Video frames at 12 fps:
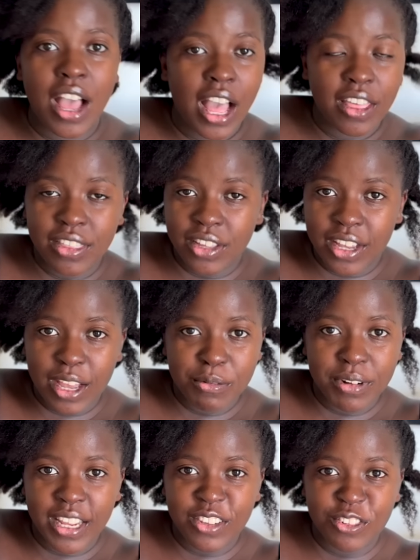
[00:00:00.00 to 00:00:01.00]
I thought I
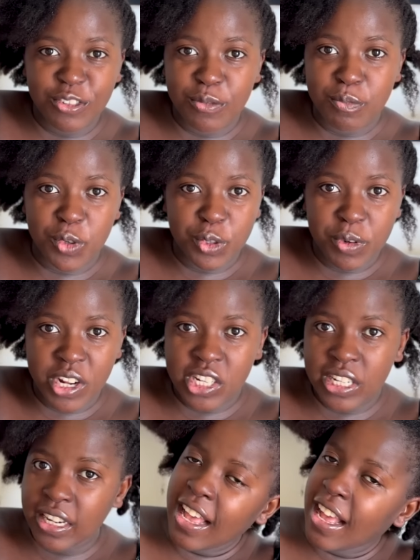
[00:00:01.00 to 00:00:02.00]
would answer more
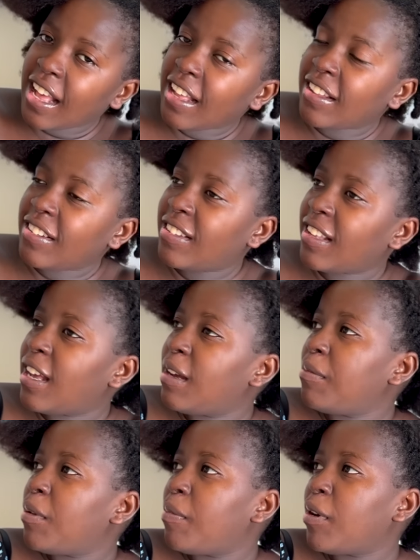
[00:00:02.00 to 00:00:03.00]
questions as
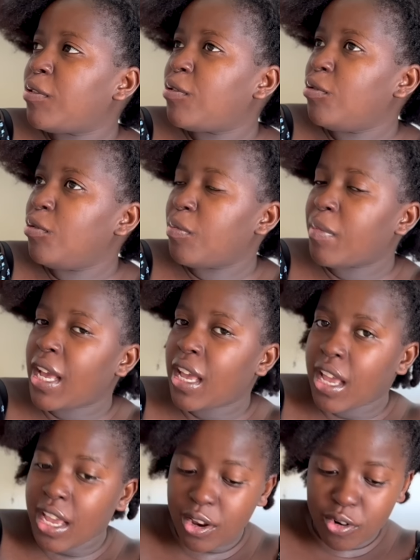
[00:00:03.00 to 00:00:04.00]
I'm about to do my
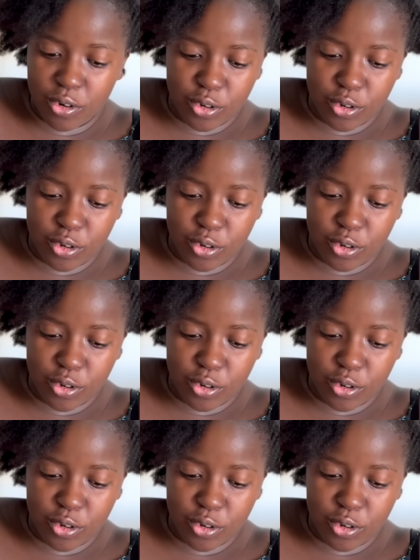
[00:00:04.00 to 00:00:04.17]
hair.